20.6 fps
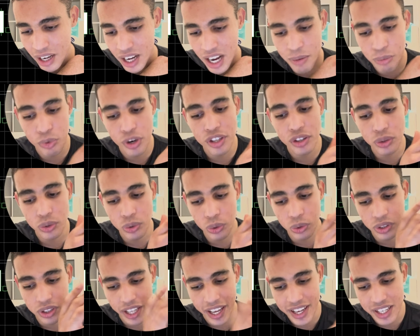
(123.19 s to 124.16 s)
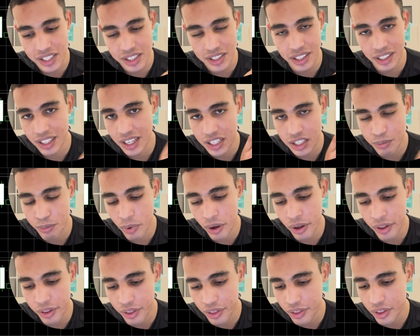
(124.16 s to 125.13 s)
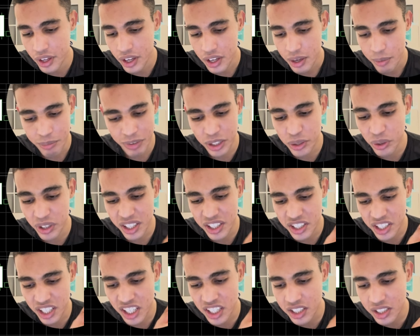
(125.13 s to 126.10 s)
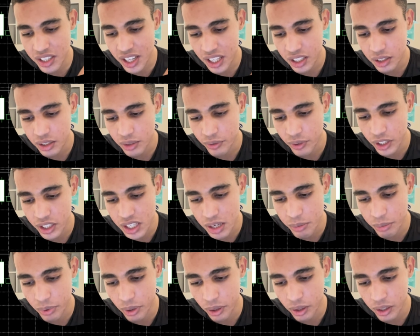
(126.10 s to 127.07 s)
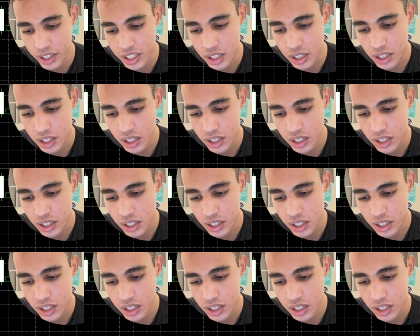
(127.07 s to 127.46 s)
I'm going to test the last month, but you can change that. For example,